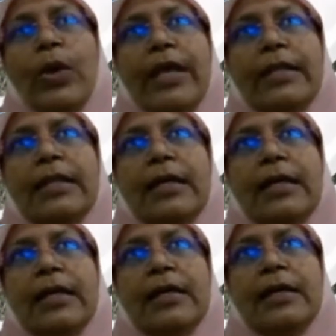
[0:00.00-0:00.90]
when
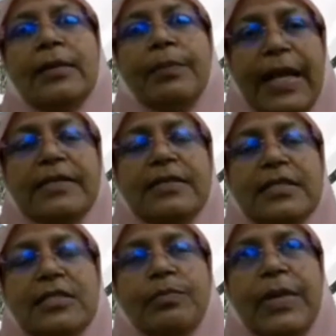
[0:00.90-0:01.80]

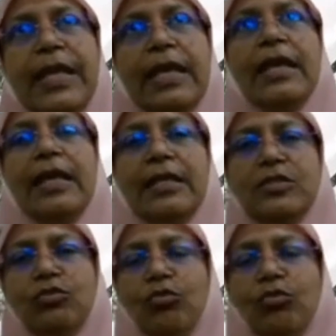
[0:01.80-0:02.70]
prices play
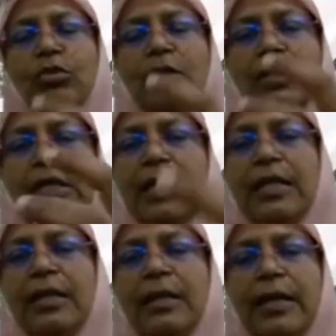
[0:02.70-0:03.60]
its role
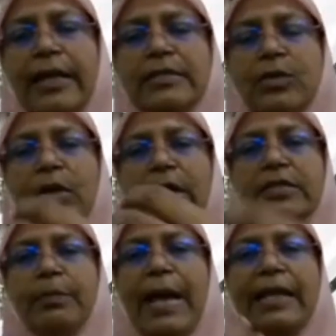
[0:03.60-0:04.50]
as
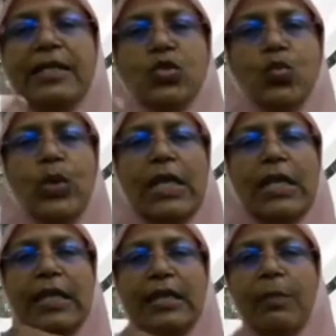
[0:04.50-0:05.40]
a balanced
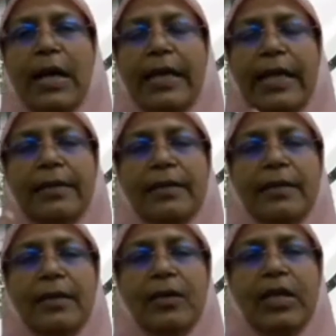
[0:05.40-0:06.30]
wheel in the market.
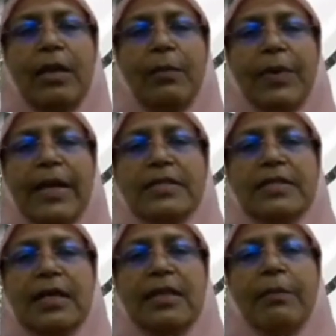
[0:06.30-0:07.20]
Okay,
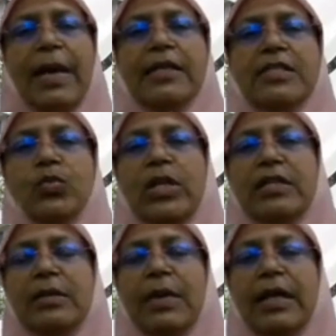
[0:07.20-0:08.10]
prices are the balanced wheel
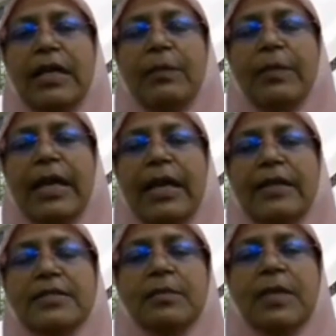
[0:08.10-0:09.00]
in the market
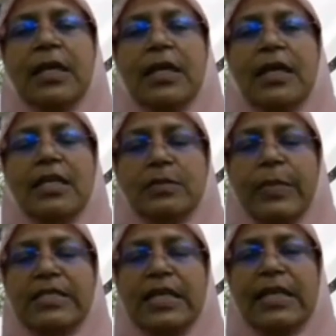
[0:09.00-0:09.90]
mechanism. It's
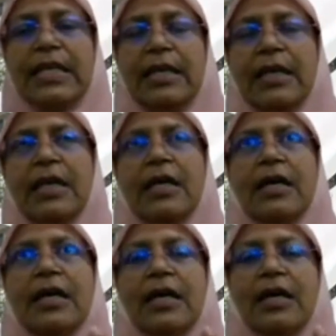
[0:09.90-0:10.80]
basically
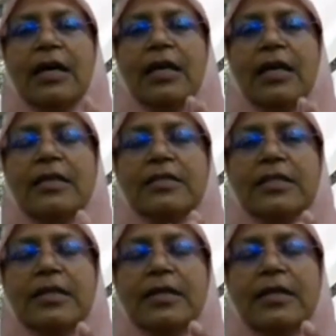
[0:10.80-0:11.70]

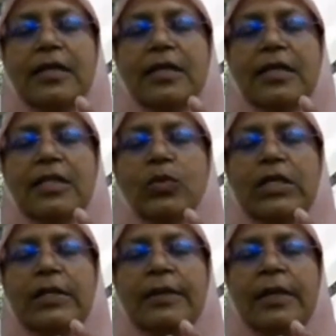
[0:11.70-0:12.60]
it
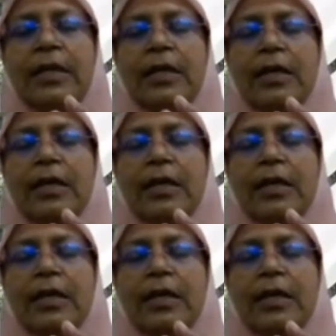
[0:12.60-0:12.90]
will